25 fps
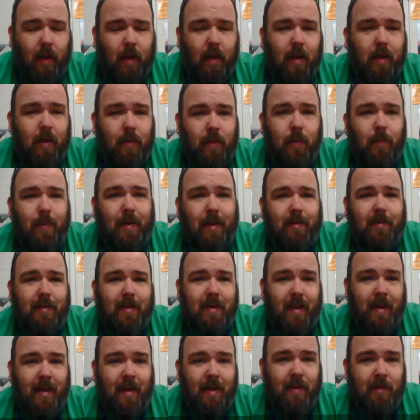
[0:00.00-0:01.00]
the reason
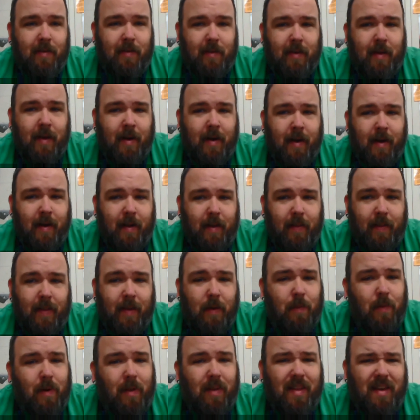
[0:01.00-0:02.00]
is they
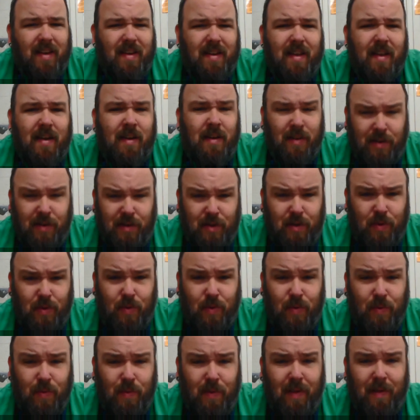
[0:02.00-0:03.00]
really didn't
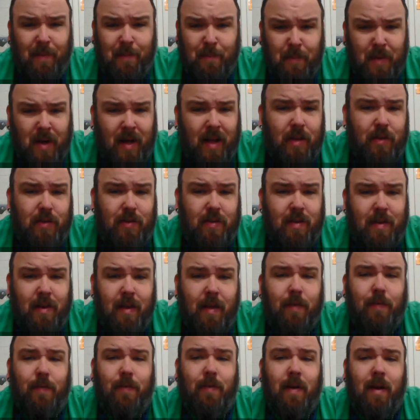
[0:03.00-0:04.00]
do much
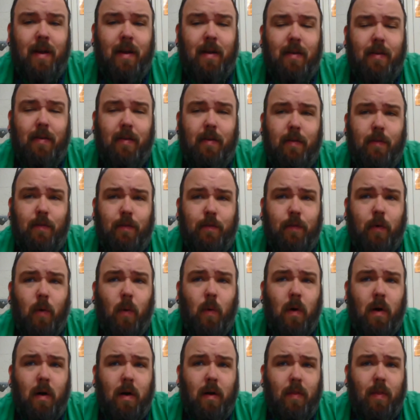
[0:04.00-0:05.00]
different
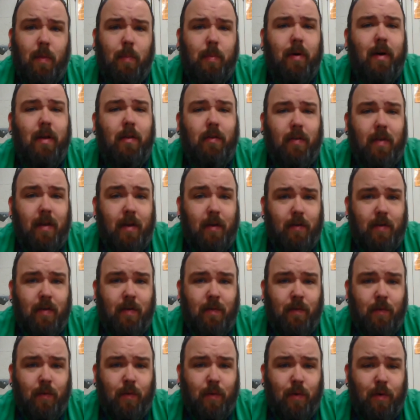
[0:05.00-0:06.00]
for the
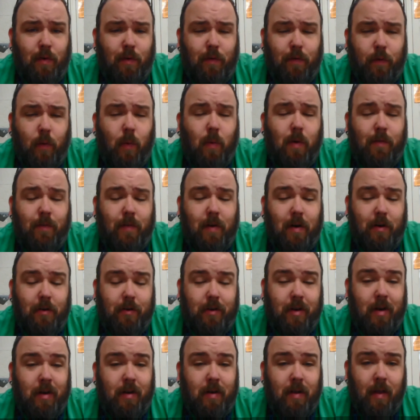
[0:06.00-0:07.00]
PlayStation 4
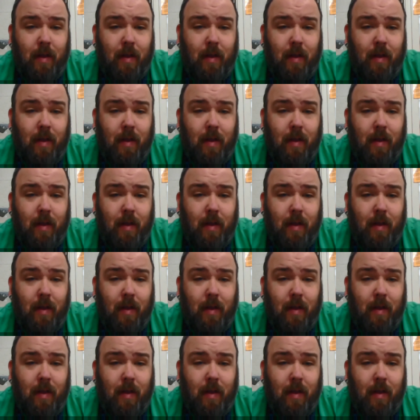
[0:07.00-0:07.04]
version